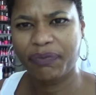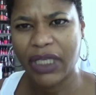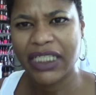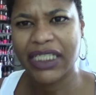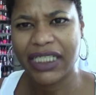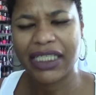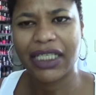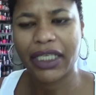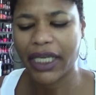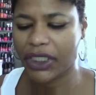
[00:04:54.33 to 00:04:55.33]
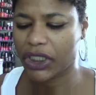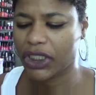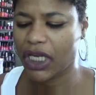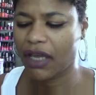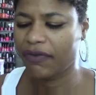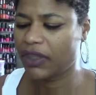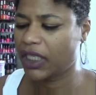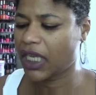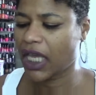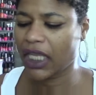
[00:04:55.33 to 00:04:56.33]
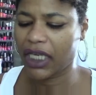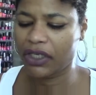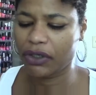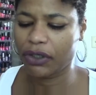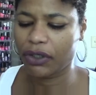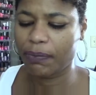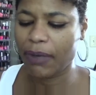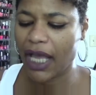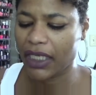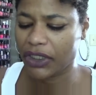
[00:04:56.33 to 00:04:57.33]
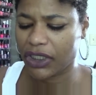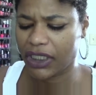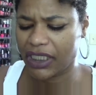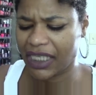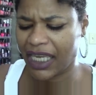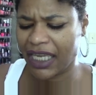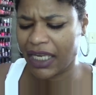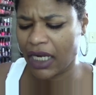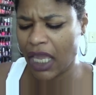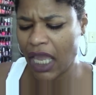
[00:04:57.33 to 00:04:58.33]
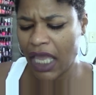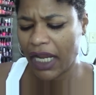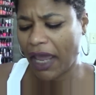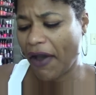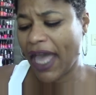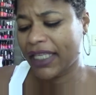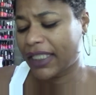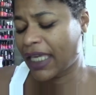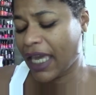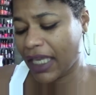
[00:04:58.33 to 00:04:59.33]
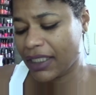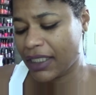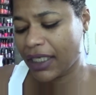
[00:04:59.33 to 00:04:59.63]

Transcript: a decent collection of the L A Girl polishes. And now I can't